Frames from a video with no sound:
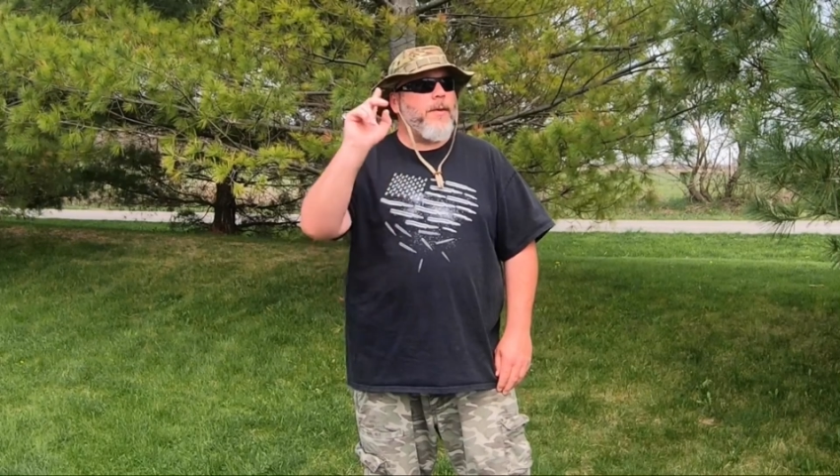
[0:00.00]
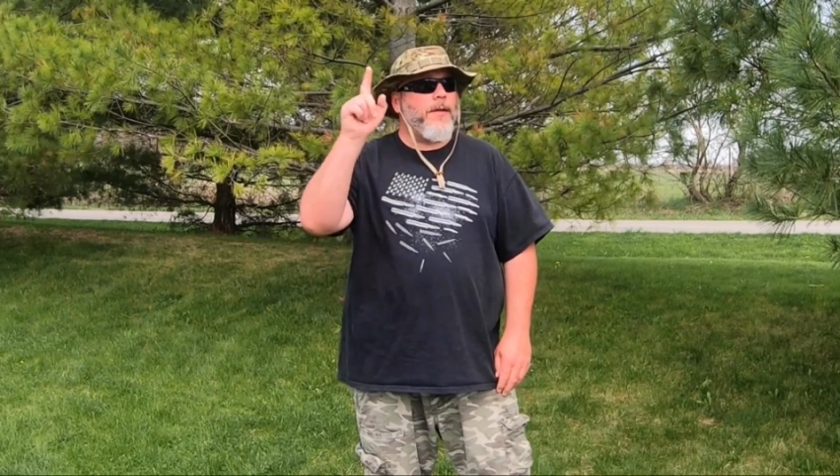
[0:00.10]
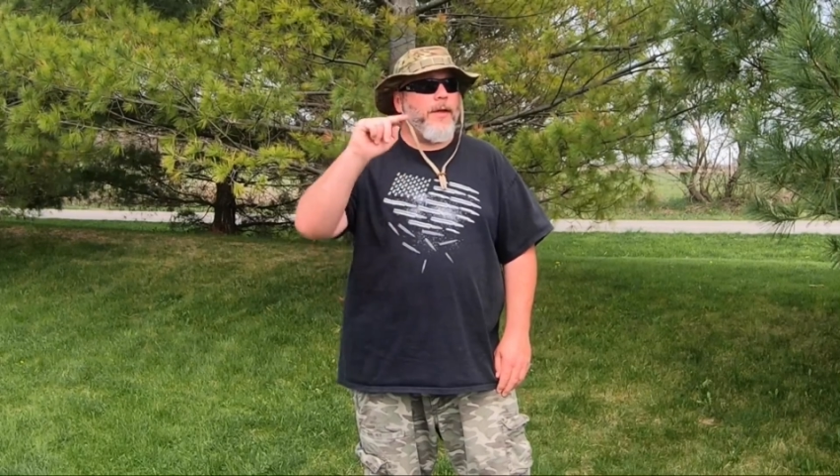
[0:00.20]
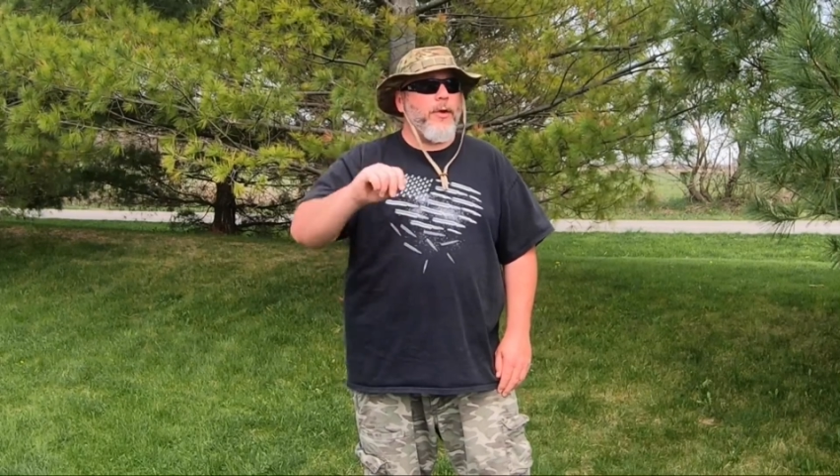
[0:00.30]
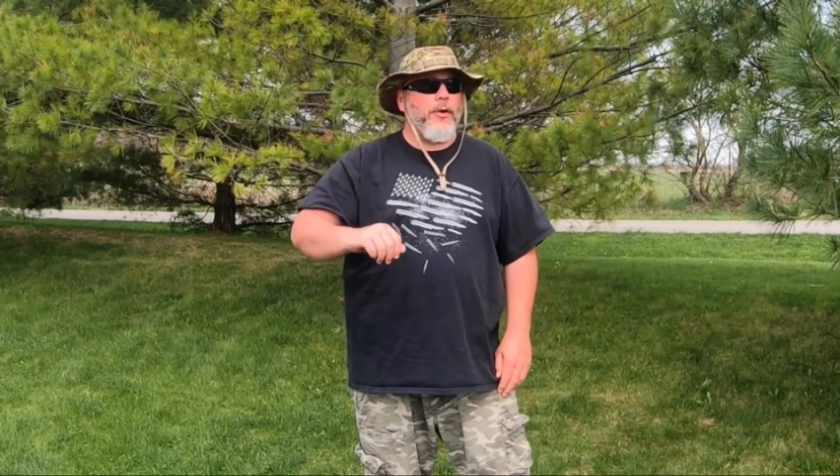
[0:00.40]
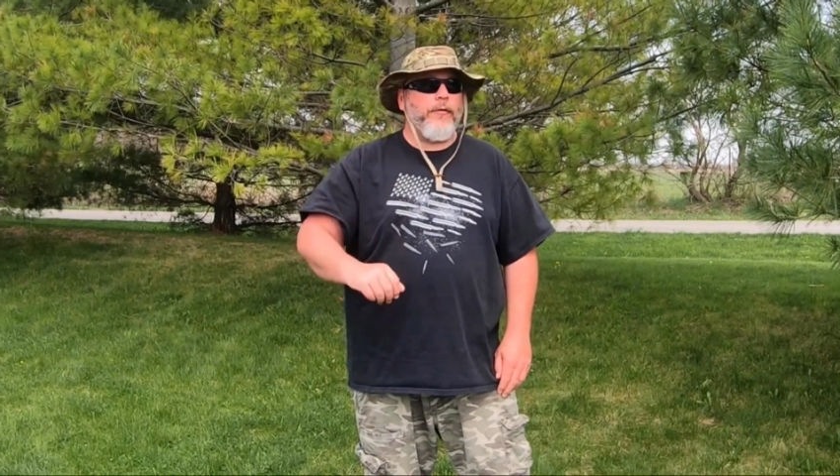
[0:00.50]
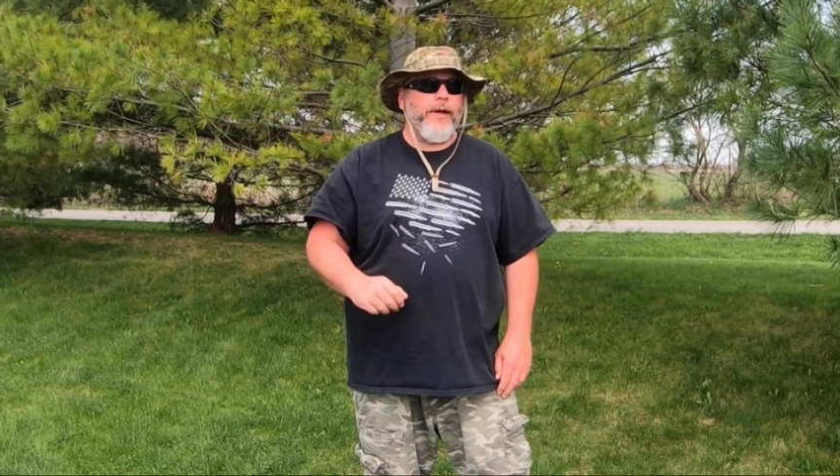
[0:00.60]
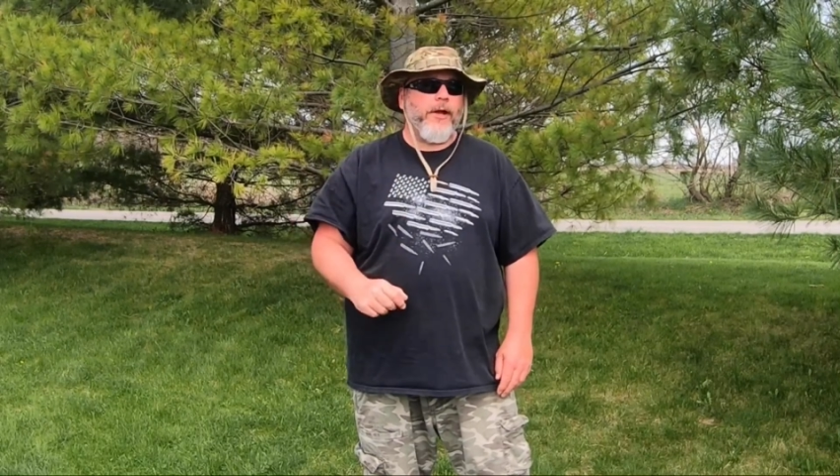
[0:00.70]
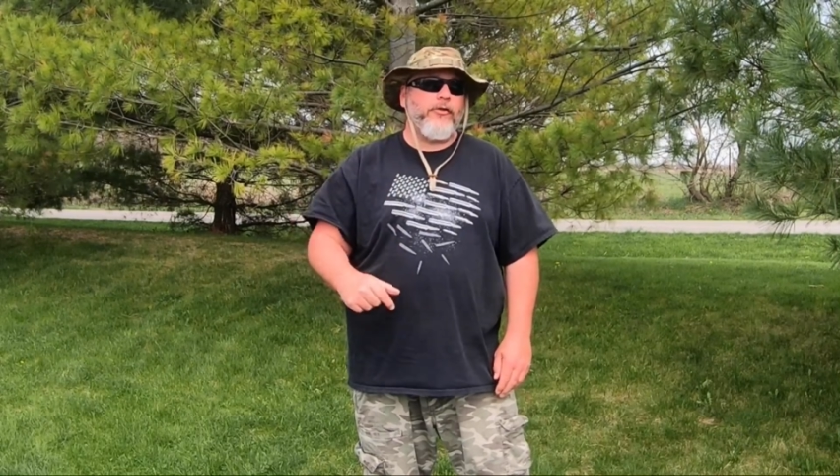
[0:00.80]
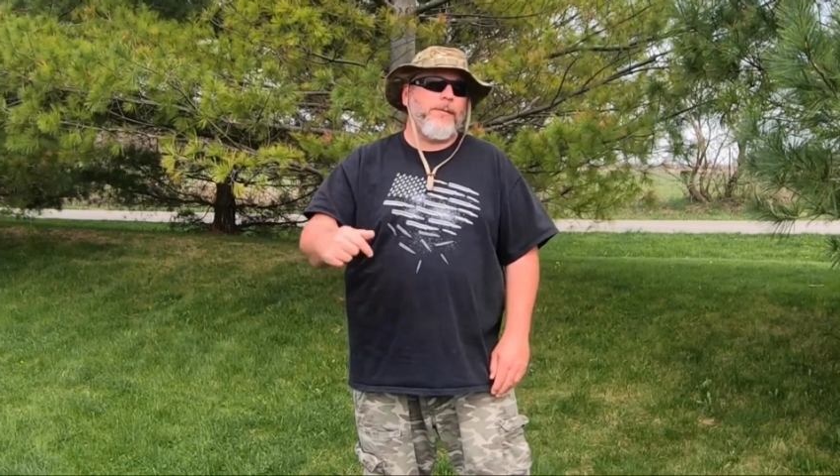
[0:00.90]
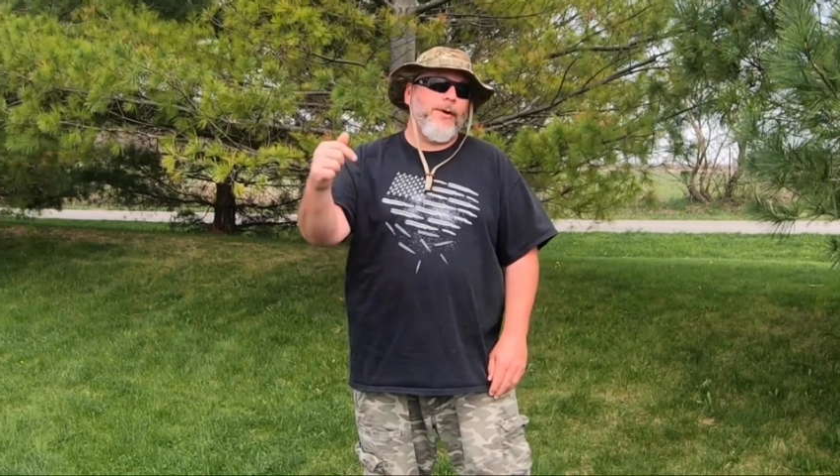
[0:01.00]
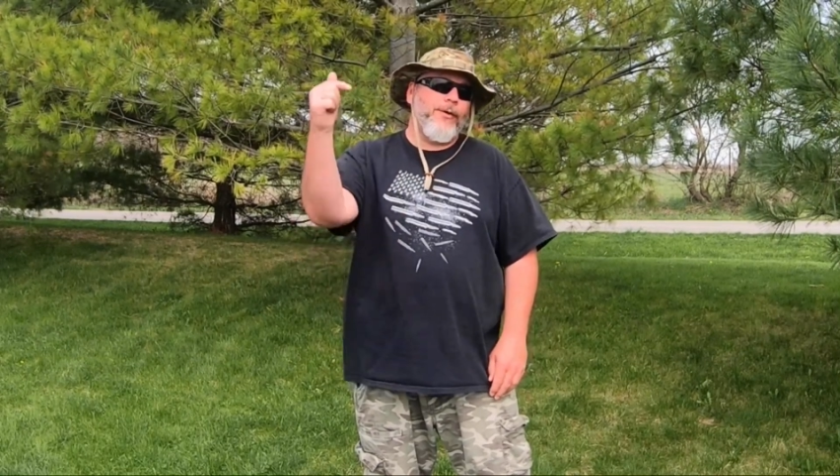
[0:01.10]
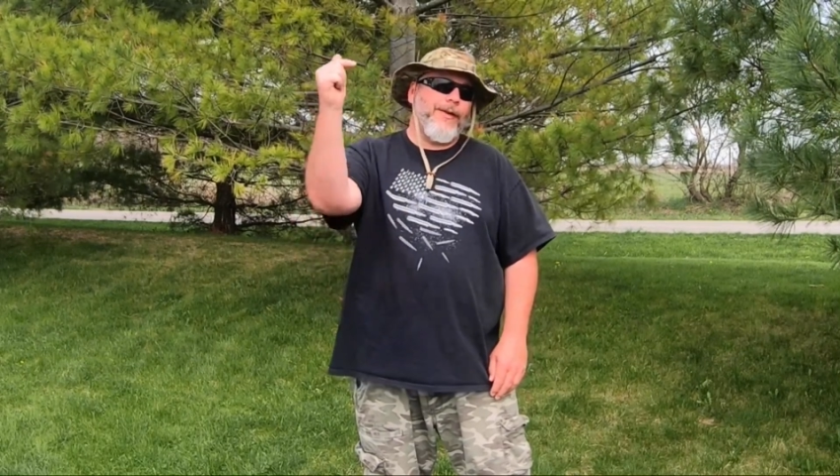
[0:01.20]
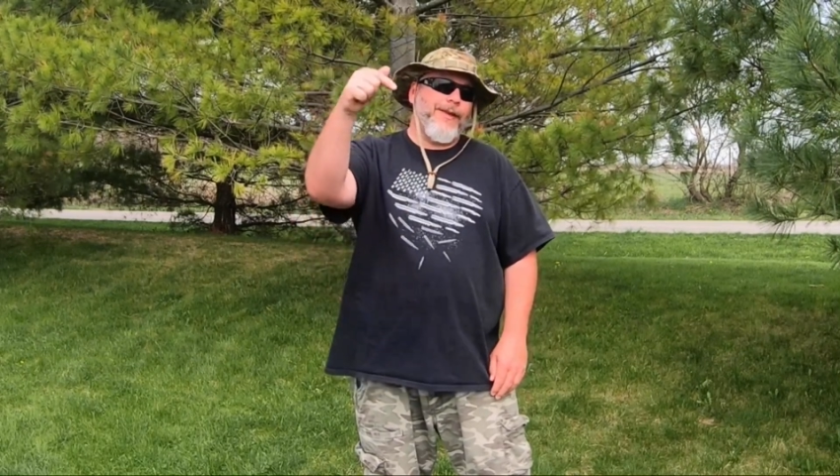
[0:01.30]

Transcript: hit that notification bell,